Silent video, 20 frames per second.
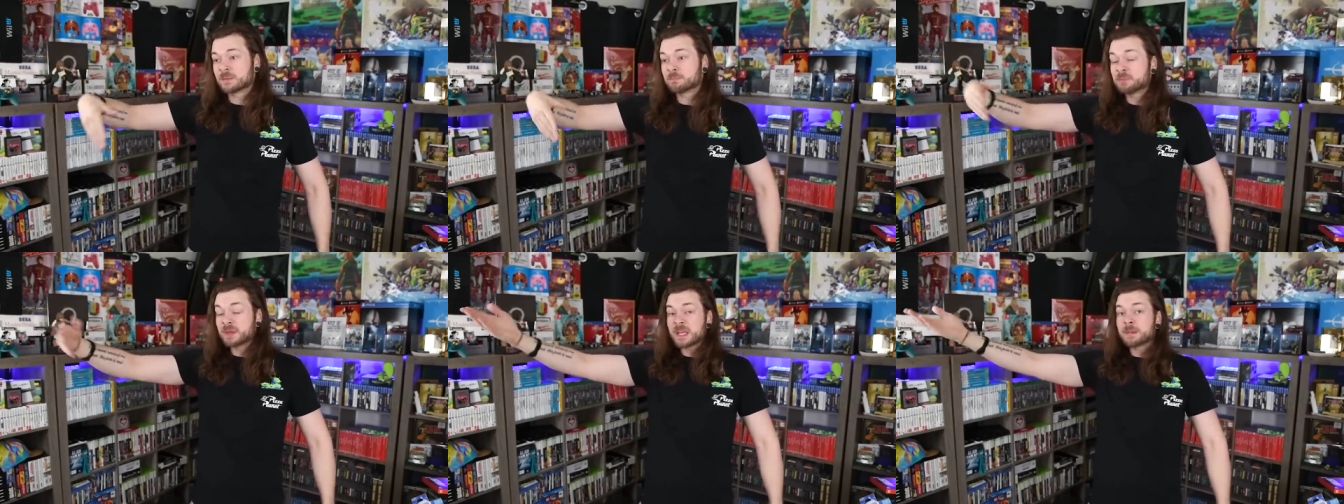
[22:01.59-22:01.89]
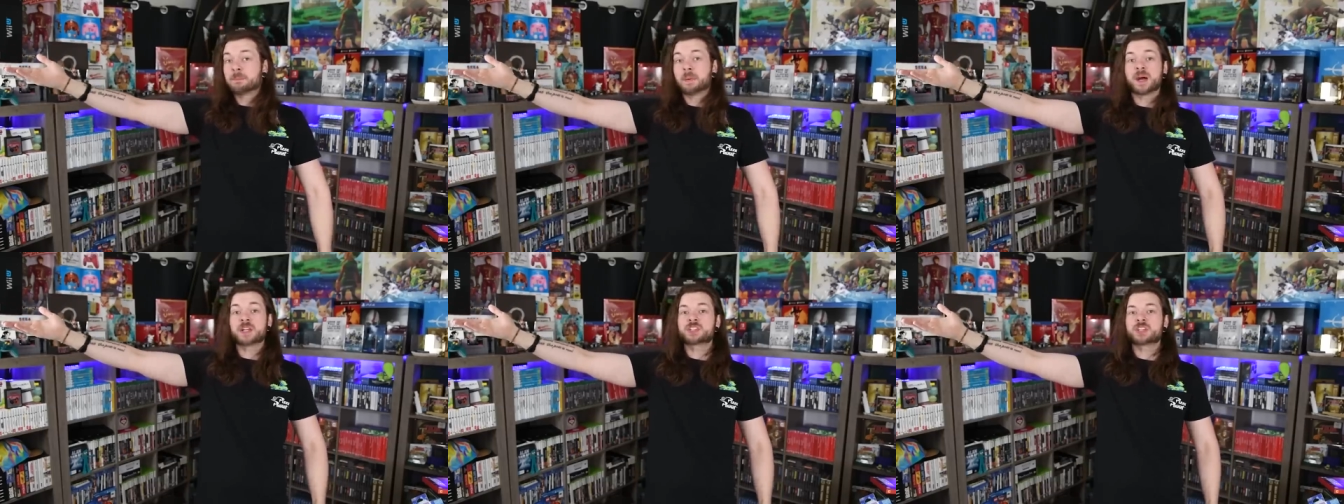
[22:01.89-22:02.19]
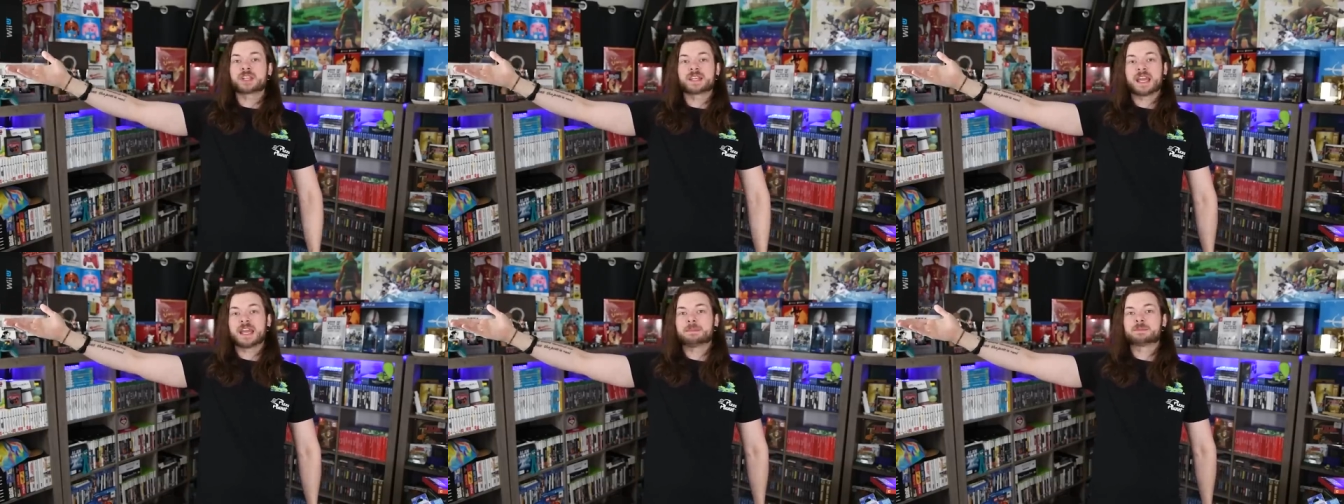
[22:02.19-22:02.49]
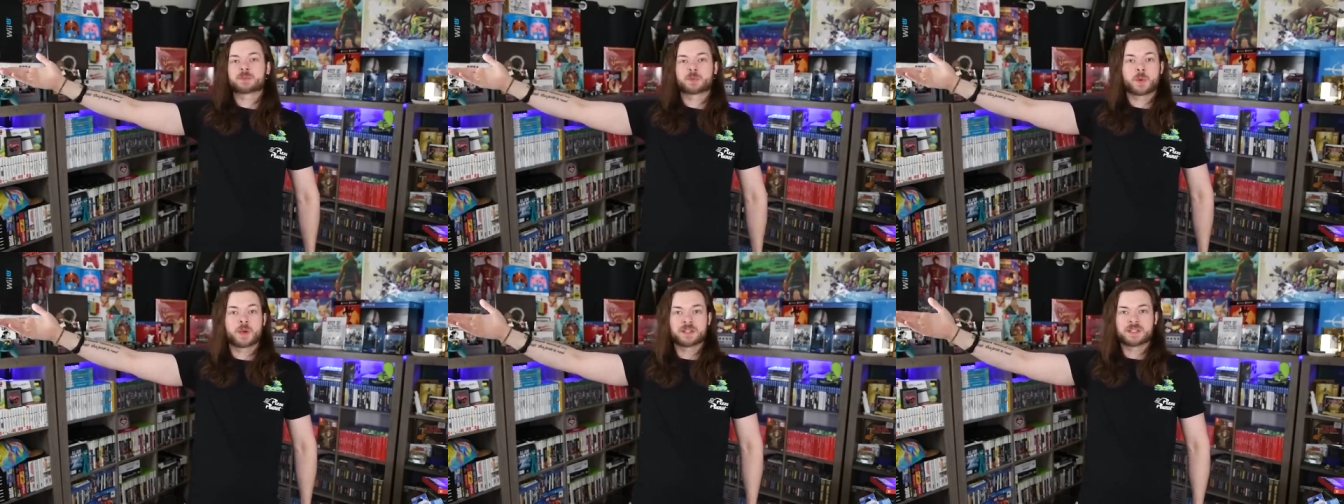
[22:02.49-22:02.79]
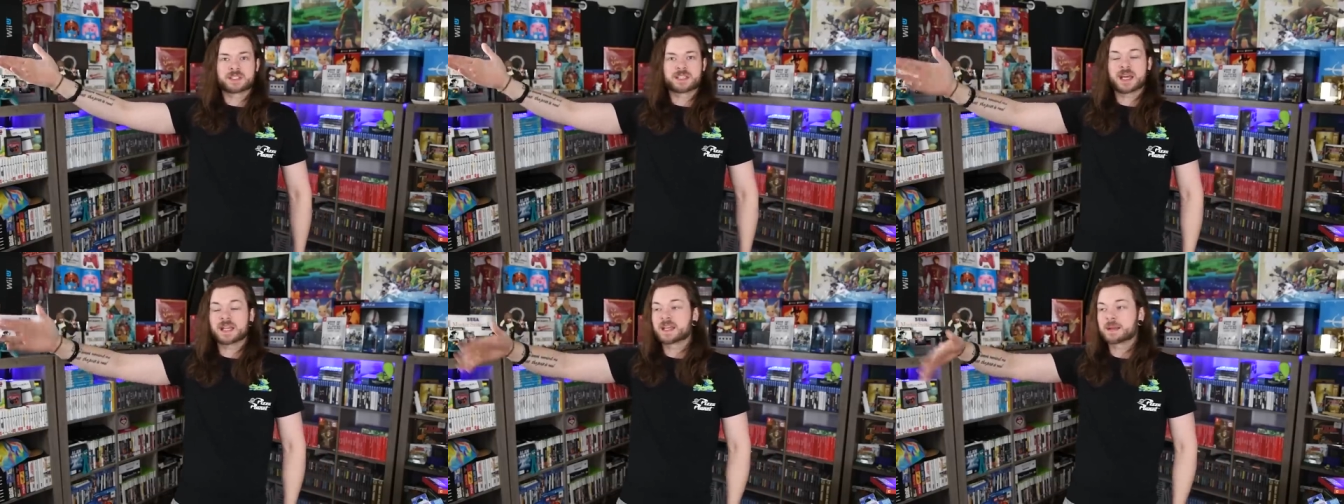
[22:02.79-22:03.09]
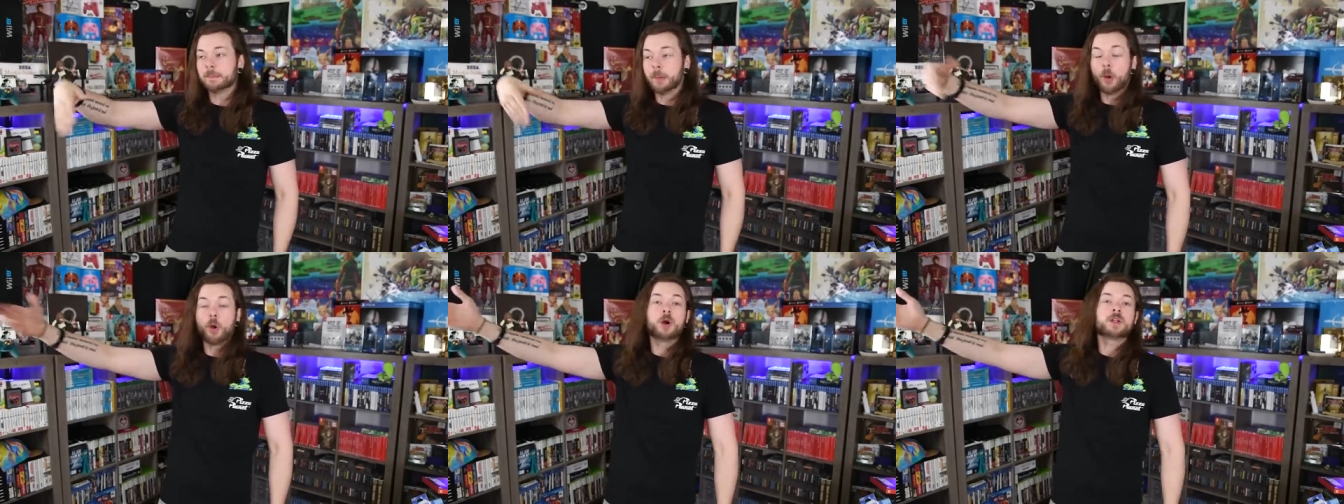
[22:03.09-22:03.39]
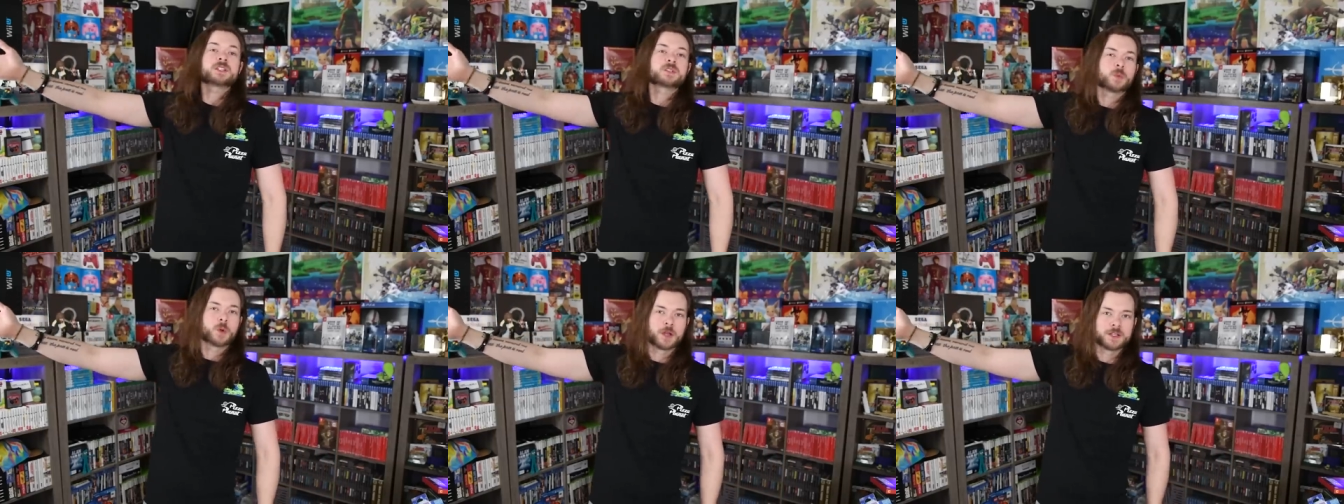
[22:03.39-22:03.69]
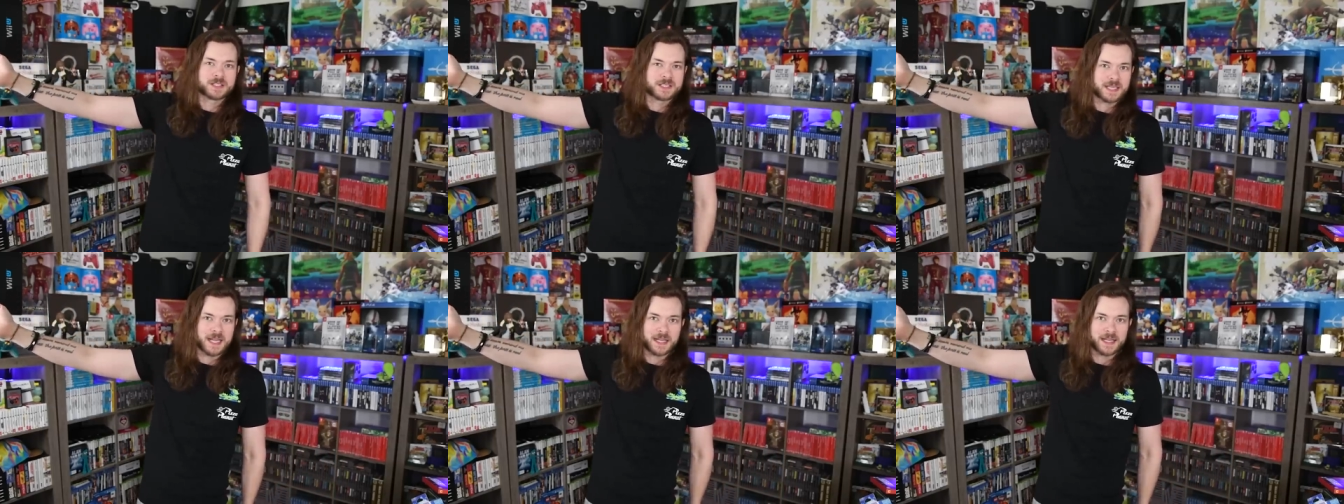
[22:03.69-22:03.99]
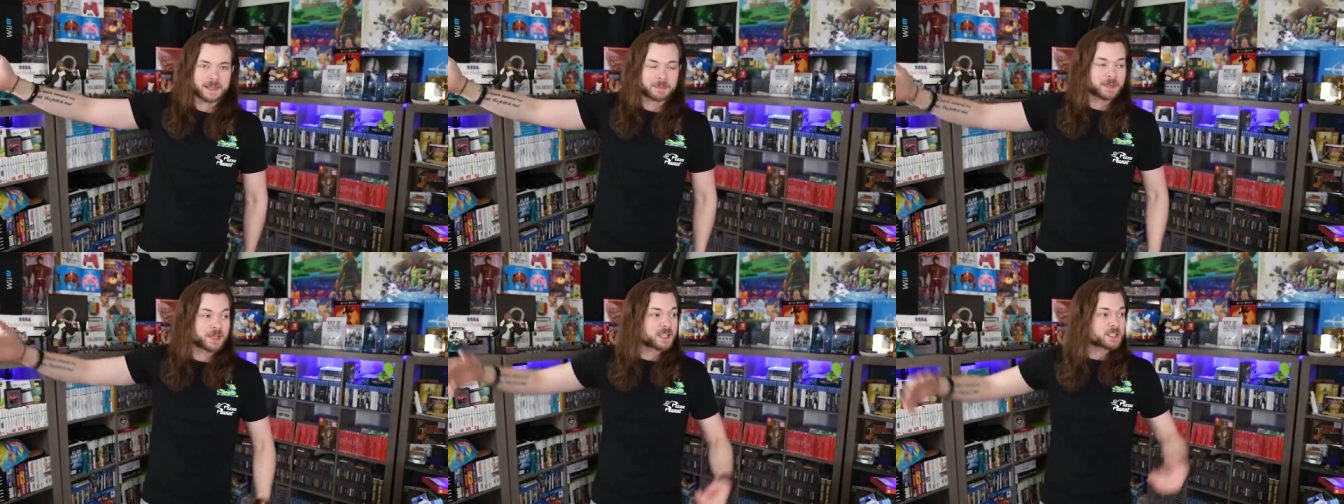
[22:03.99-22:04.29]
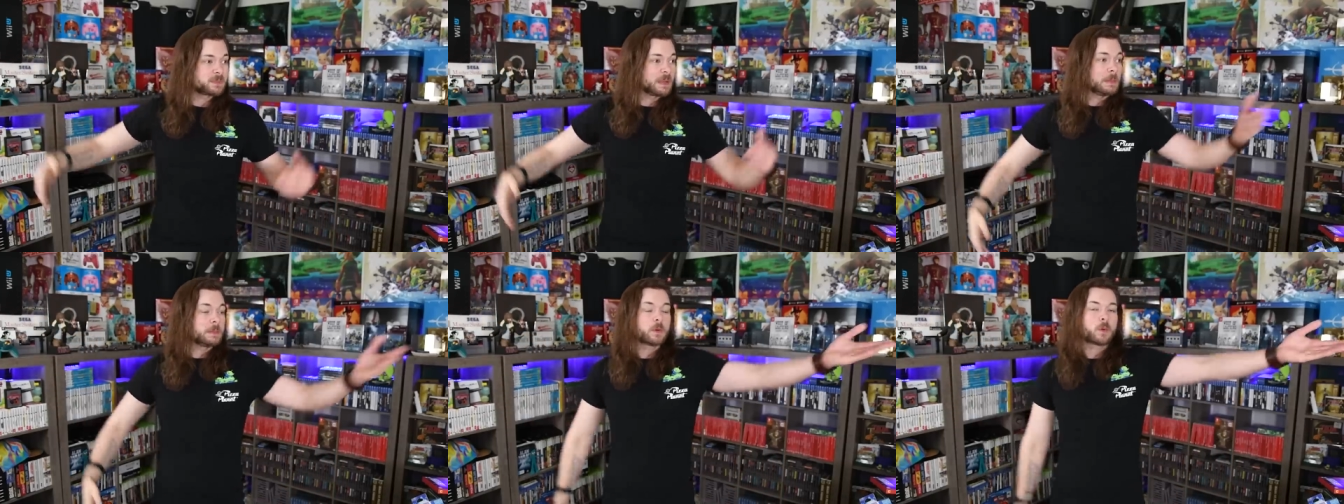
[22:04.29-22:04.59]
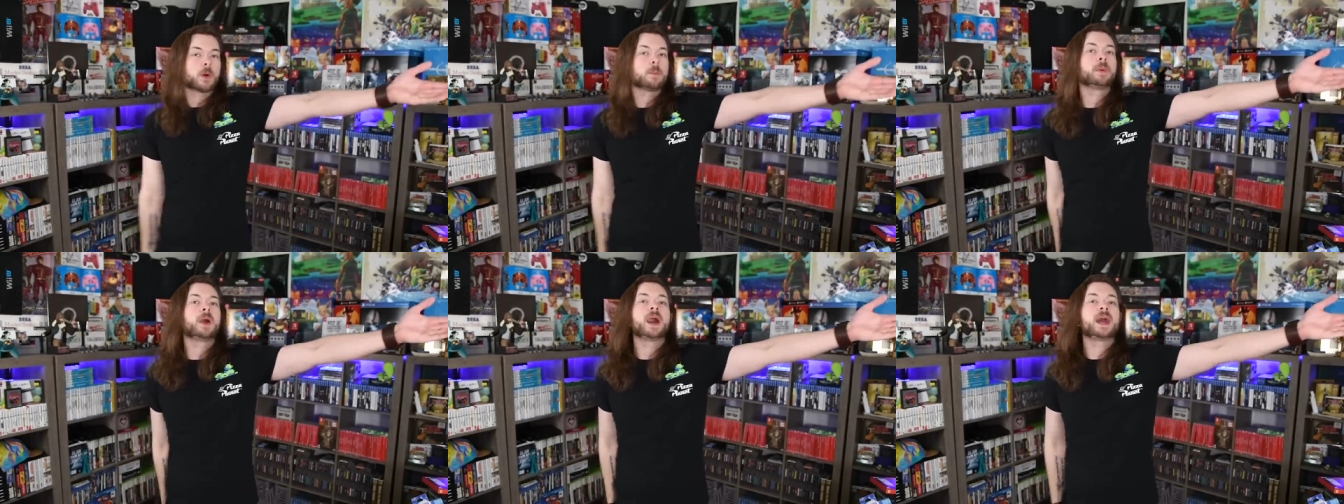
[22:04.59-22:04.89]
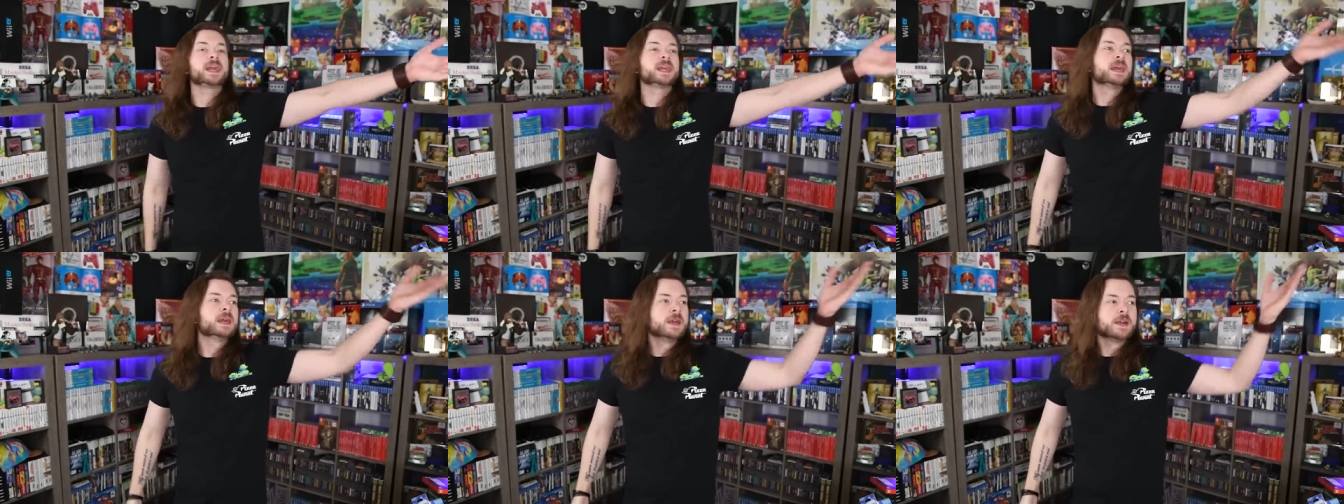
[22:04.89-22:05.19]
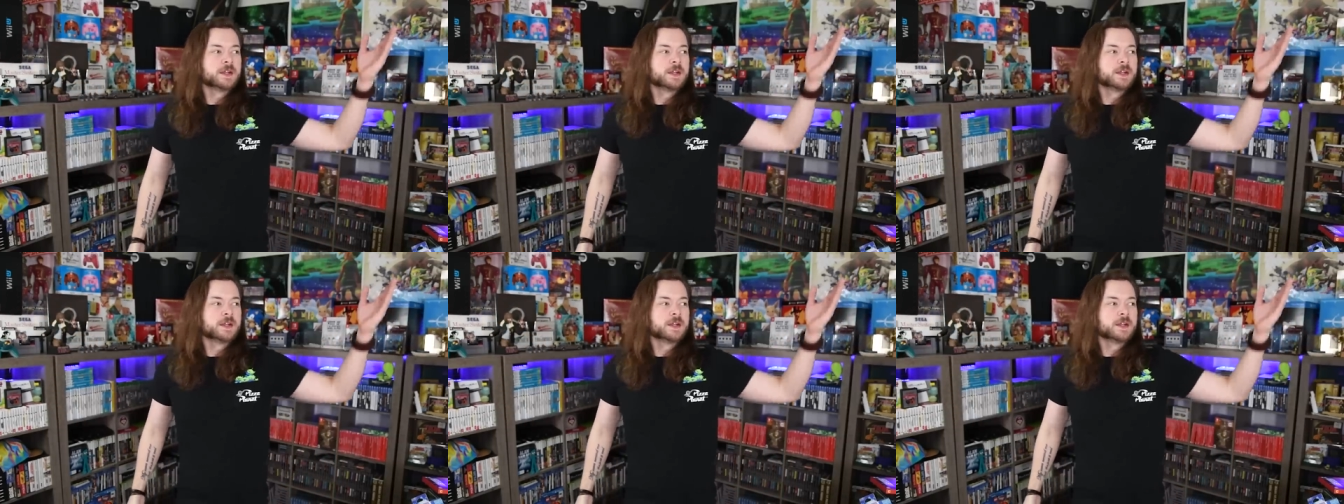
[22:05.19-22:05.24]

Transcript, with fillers: big budget games weren't selling, ports weren't selling, because people were buying